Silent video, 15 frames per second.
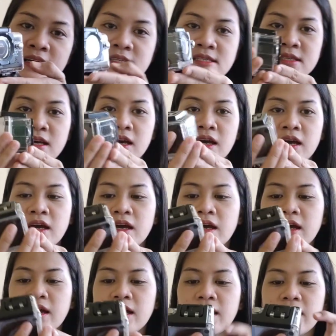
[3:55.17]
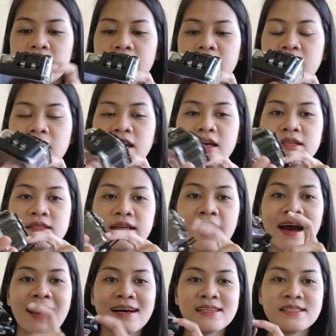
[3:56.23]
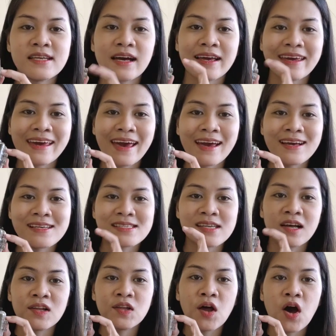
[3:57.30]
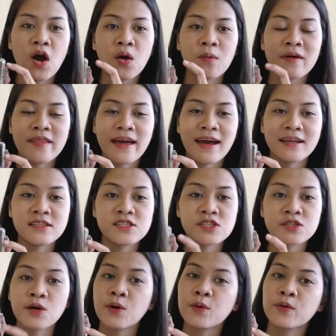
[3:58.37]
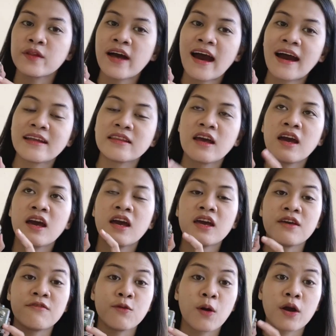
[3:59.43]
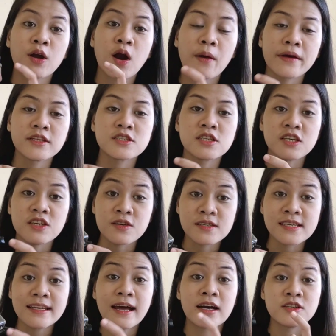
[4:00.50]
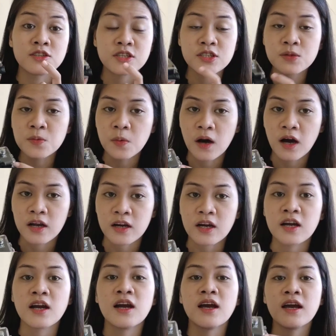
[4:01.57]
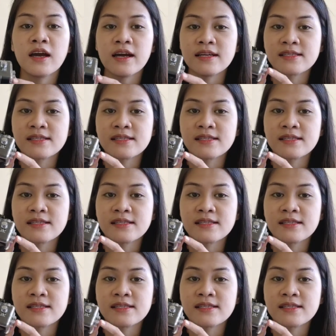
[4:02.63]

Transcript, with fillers: FPS. It has a case along with it so that if you are going to use it under the water,